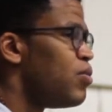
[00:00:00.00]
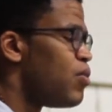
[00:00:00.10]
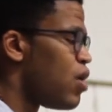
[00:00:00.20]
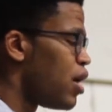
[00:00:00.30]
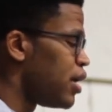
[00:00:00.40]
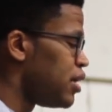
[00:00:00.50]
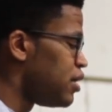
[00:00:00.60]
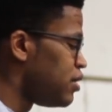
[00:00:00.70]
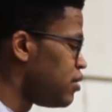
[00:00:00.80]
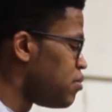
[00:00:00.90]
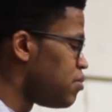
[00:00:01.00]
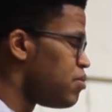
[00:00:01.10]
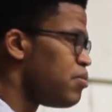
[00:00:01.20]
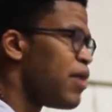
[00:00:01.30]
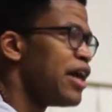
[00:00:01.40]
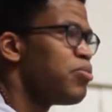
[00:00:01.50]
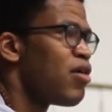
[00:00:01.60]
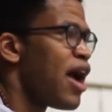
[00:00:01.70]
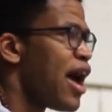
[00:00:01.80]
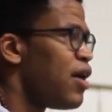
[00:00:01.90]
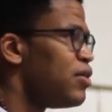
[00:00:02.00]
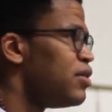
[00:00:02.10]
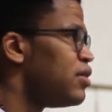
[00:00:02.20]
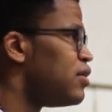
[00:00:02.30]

one Mike Brown,